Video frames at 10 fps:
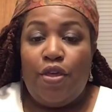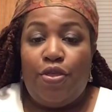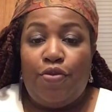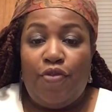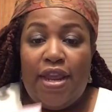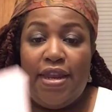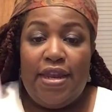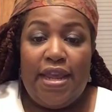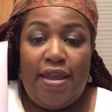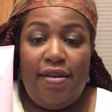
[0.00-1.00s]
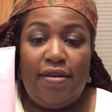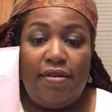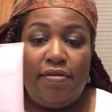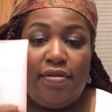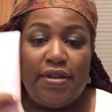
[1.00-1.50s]
3D
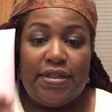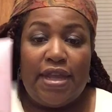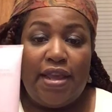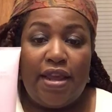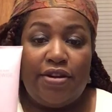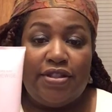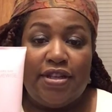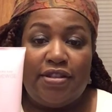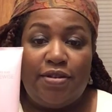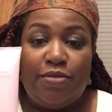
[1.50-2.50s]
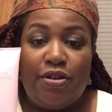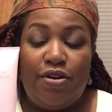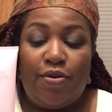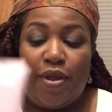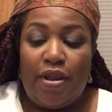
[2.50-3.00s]
skincare system to
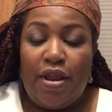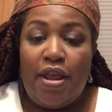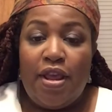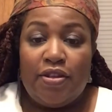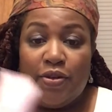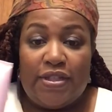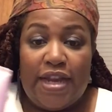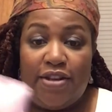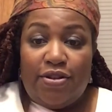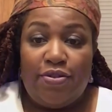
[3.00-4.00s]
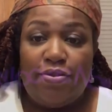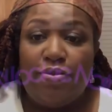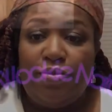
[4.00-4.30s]
do it. So stay tuned.